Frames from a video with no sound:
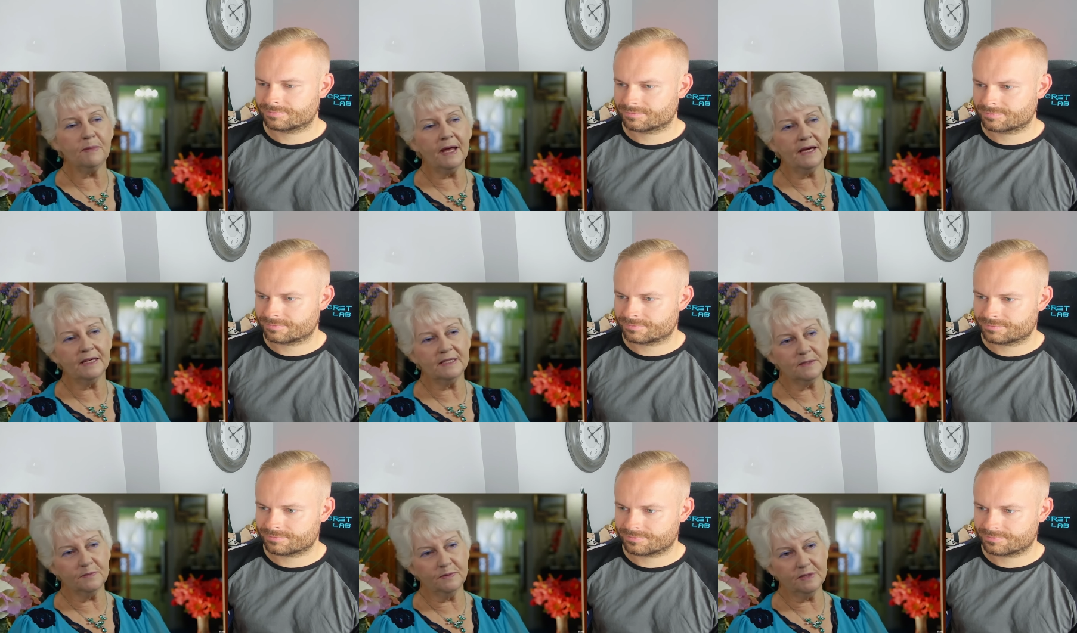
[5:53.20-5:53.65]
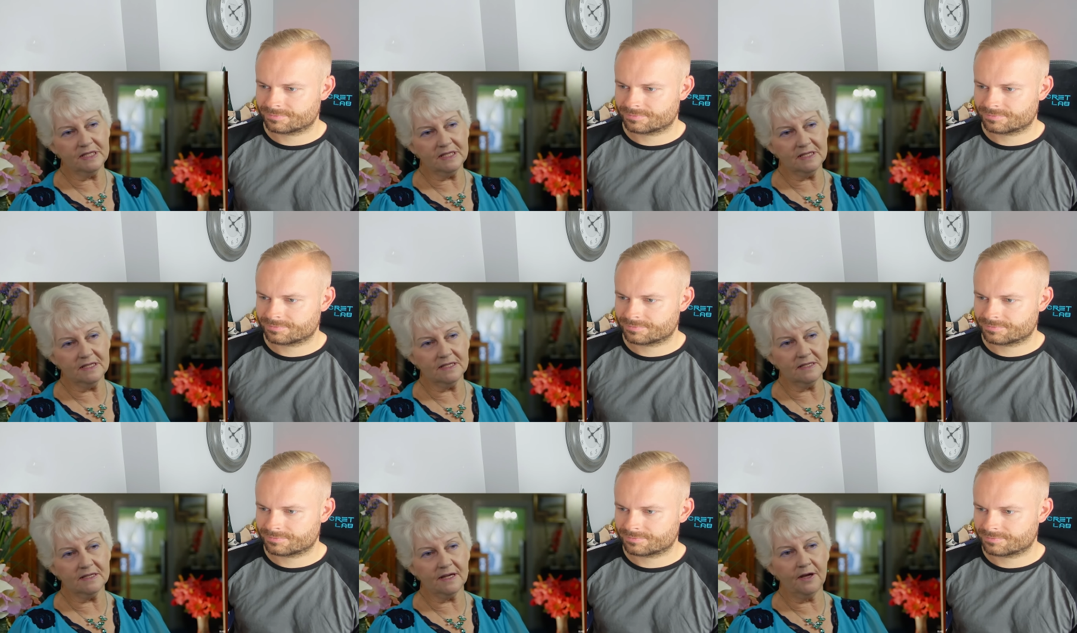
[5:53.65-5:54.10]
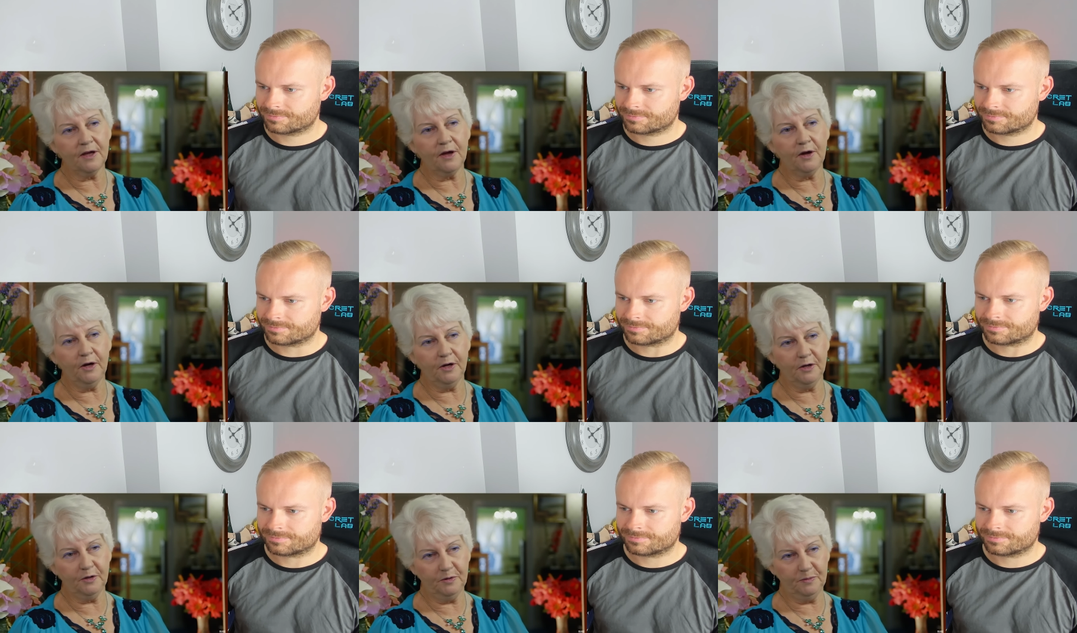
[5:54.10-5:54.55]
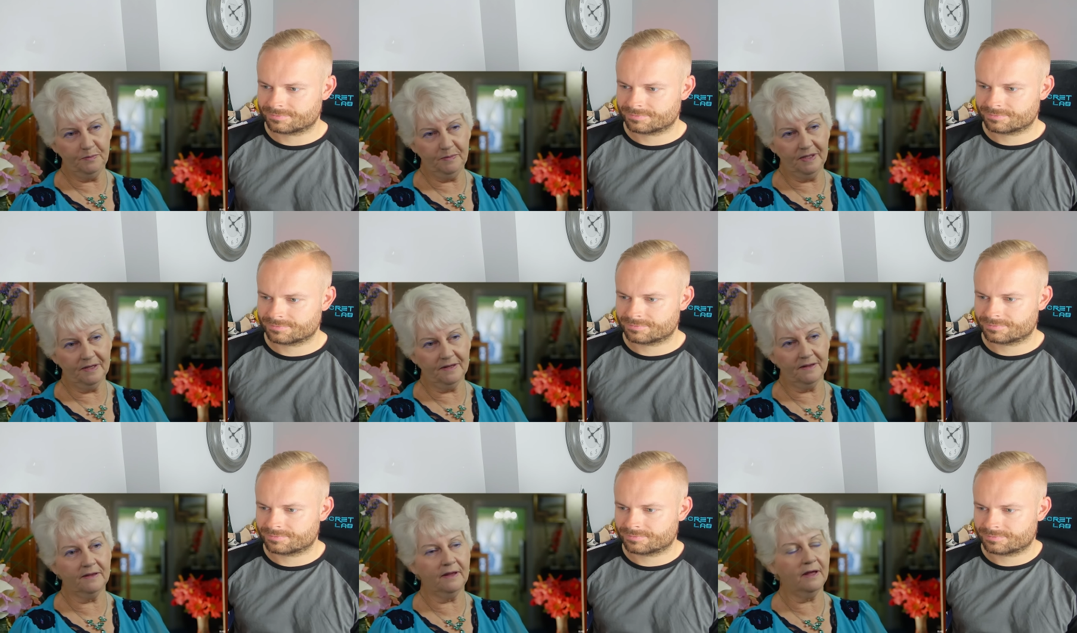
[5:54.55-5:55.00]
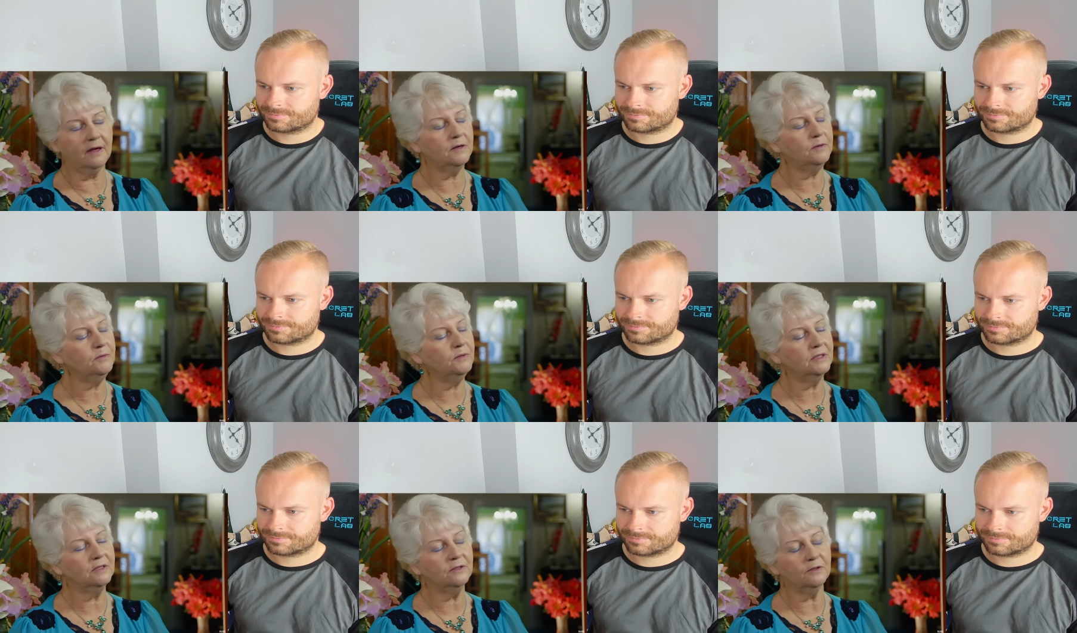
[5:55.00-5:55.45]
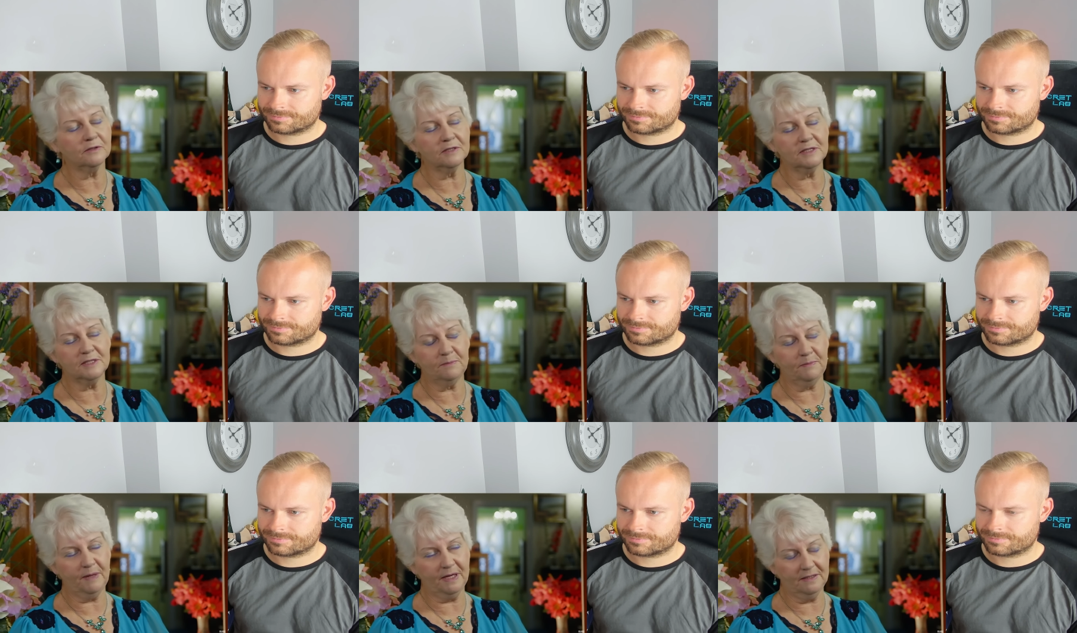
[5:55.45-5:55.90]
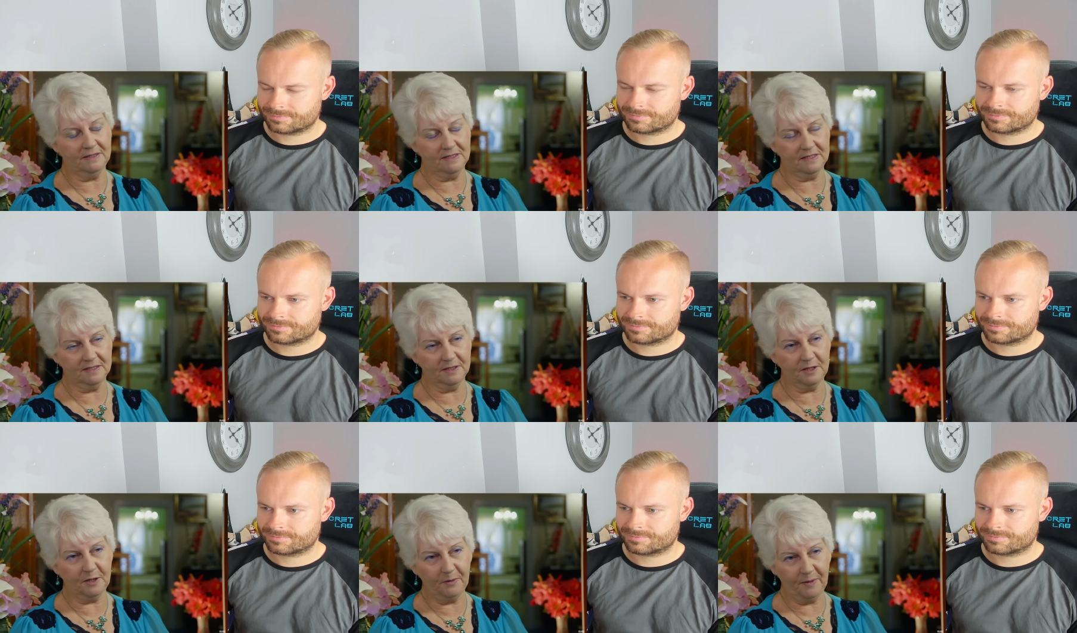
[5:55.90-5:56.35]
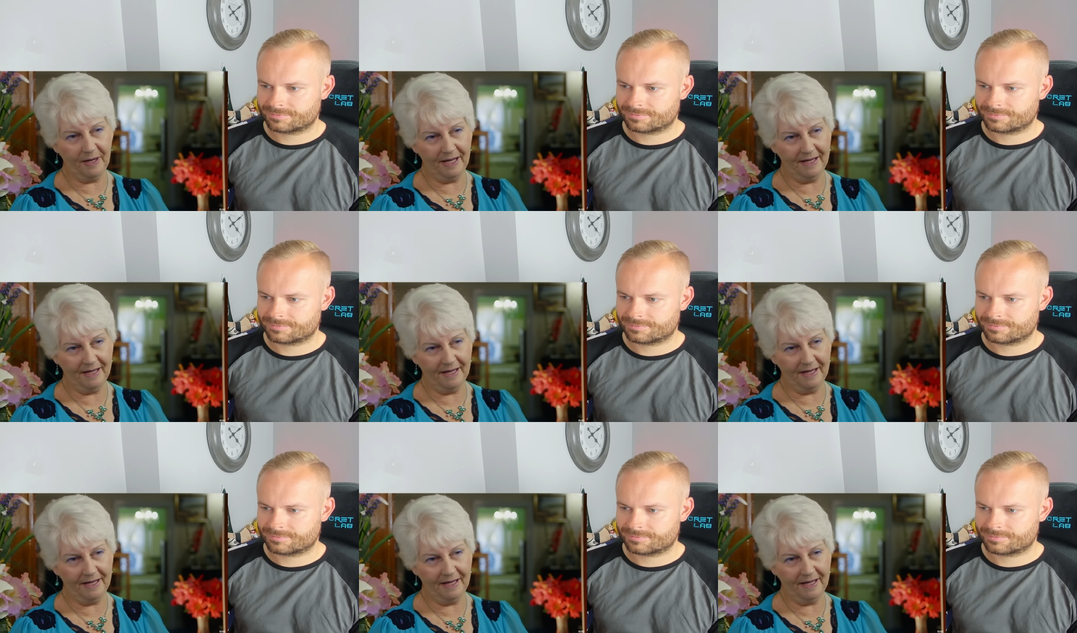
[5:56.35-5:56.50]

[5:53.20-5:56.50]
Speaker 1: place was to stay home. They were not supposed to go